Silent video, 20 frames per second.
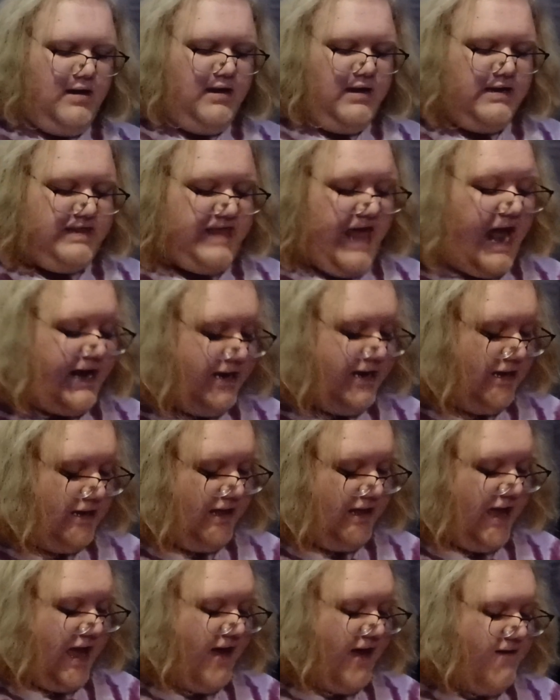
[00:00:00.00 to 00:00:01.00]

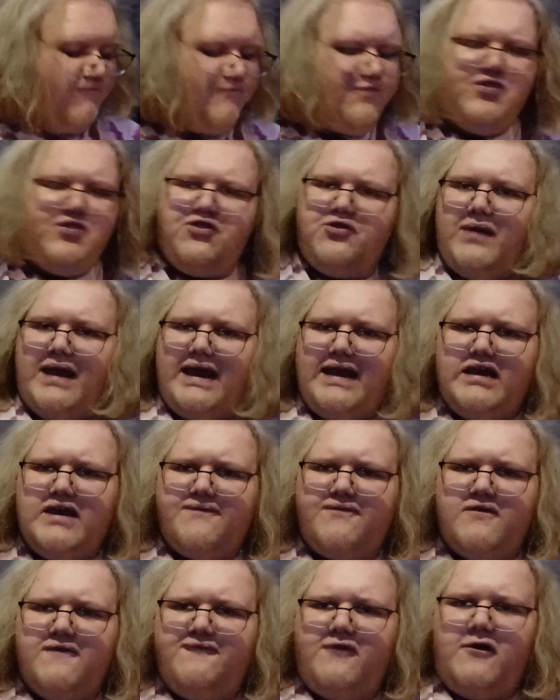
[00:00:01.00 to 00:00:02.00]
technically have 3
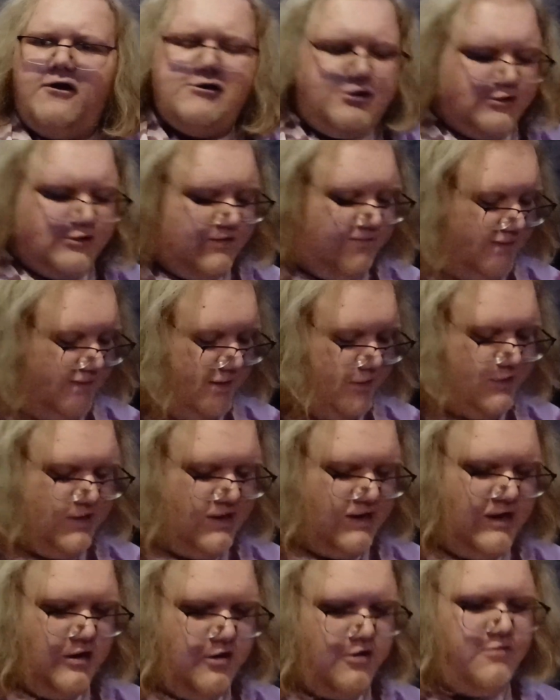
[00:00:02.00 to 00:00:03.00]
different versions of this in
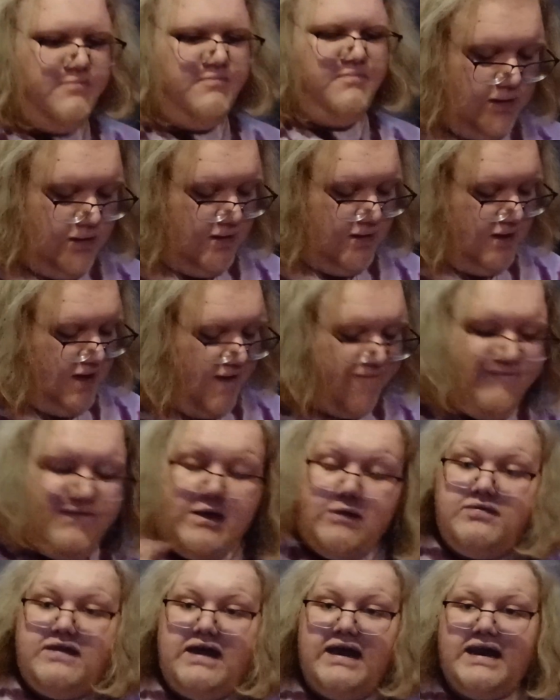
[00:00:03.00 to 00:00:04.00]
here. If you
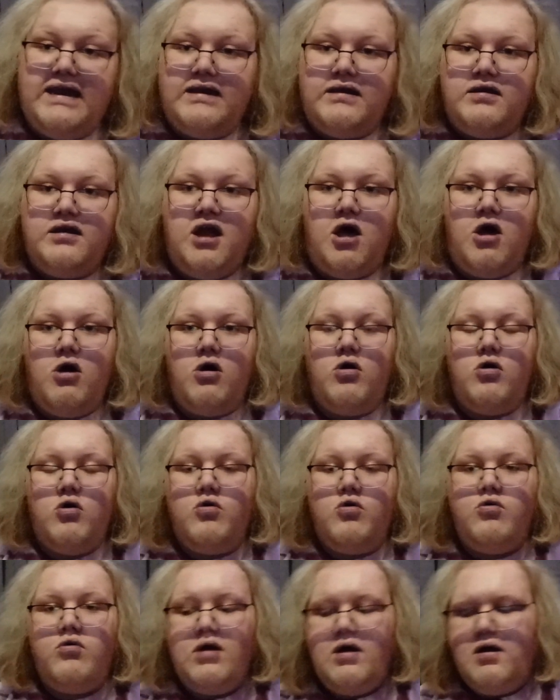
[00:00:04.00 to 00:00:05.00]
didn't
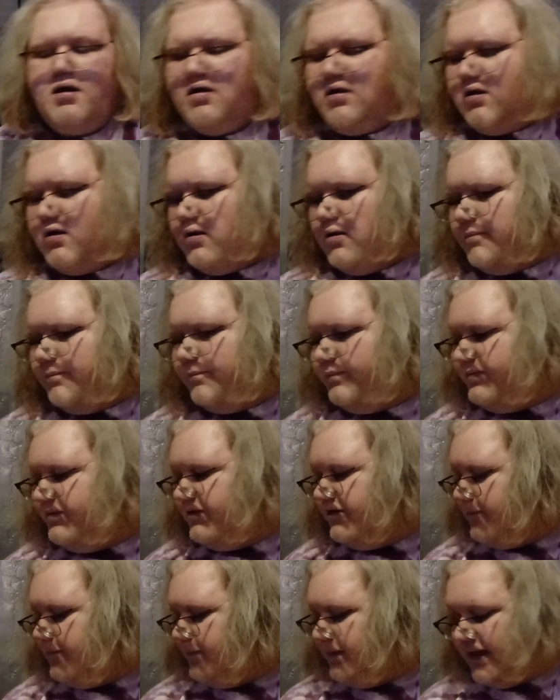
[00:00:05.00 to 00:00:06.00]
know,
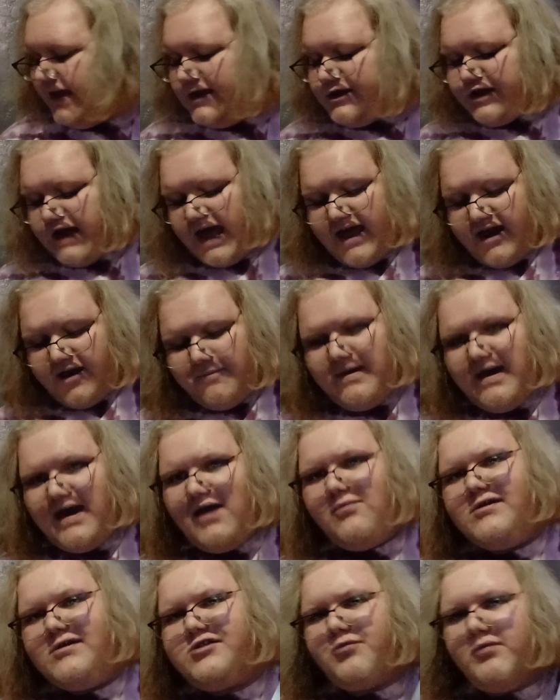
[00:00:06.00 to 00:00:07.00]
the Bleach anime
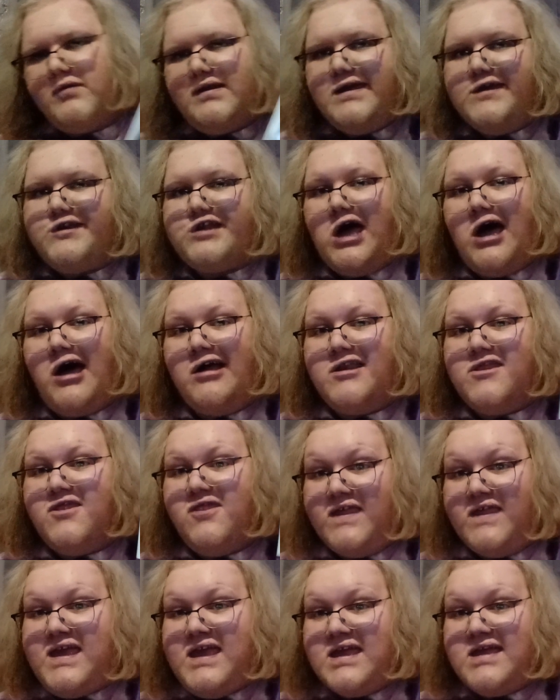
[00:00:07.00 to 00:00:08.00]
was released on
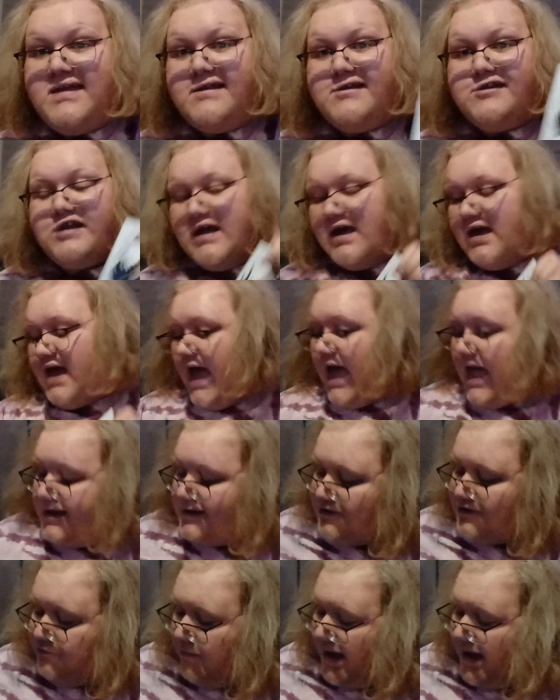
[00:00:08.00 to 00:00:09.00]
these,
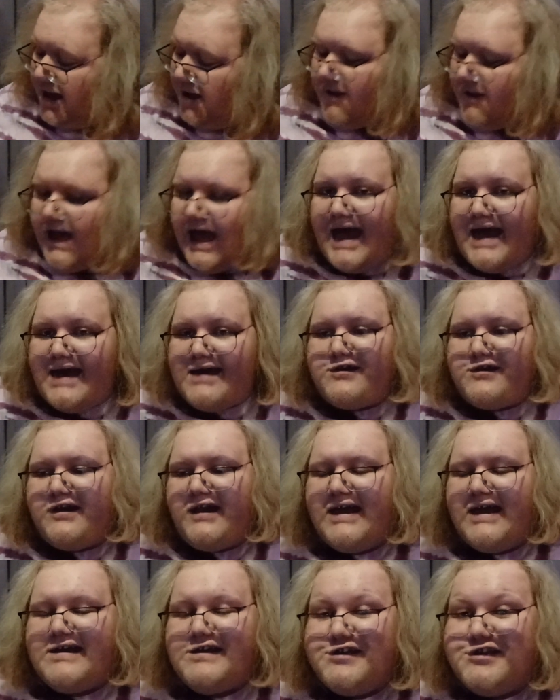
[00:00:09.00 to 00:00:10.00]
as well as
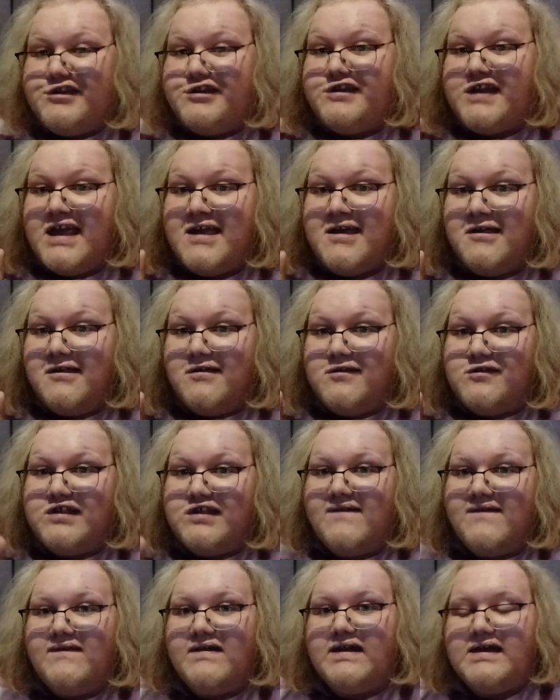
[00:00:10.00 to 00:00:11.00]
like singles
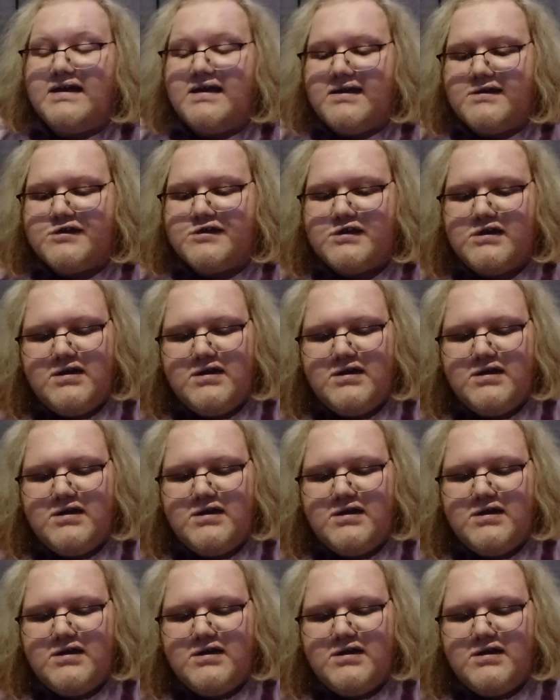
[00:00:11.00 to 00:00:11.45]
DVDs